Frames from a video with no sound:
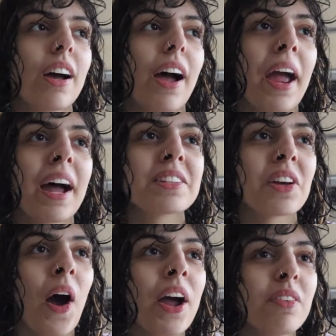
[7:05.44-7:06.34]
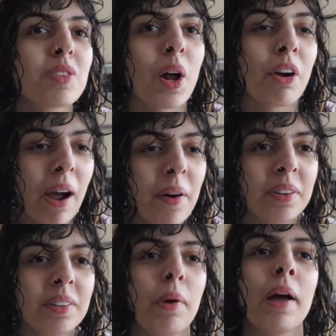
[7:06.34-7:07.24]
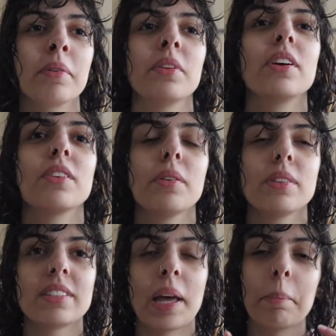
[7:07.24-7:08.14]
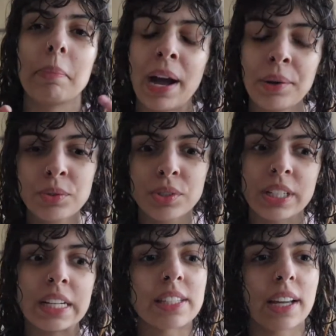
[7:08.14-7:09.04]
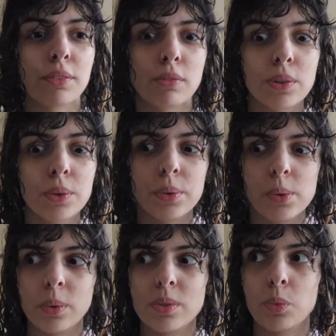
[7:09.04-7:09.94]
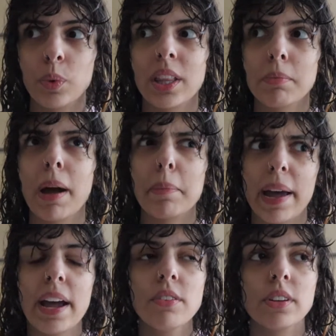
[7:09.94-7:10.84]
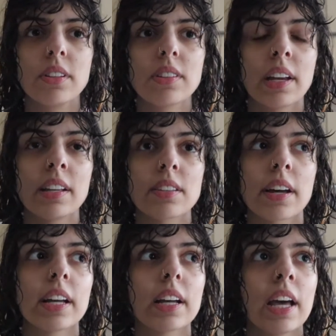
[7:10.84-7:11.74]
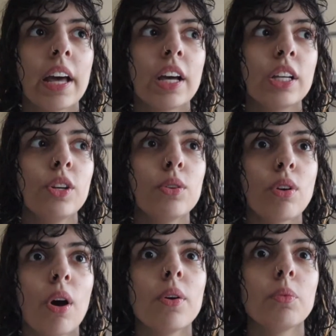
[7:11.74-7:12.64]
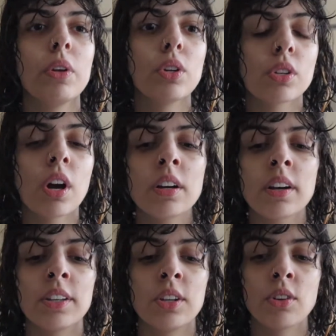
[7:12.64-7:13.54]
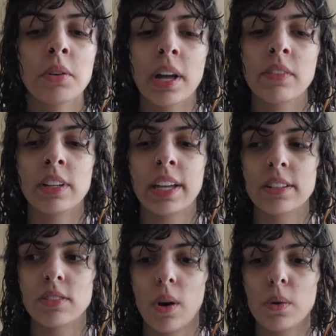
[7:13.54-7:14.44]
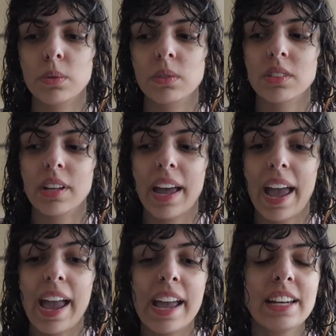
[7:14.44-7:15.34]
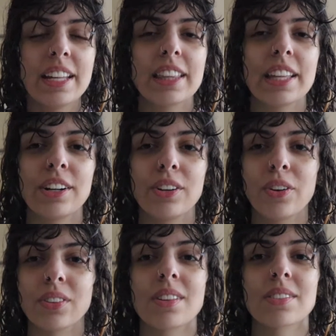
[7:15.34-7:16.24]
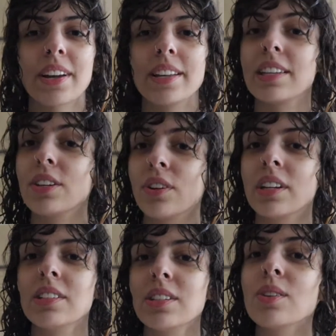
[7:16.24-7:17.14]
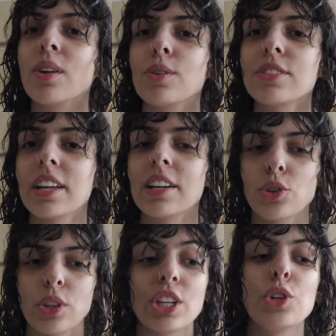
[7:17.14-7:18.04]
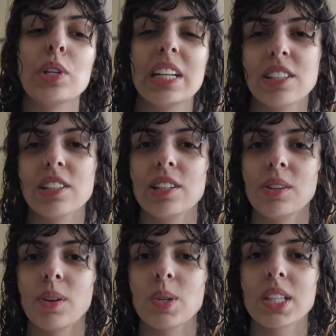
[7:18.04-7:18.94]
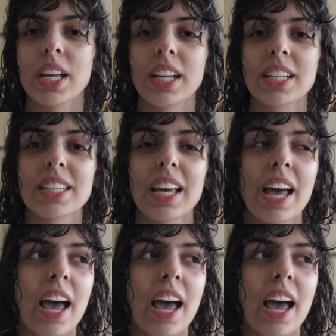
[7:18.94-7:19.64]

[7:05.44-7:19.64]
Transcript: I had to kind of turn around and, and set boundaries and rules with my parents. And it's like, you don't, when you're younger, you don't ever get told anything along those lines that you're going to do those things or that you need to do those things.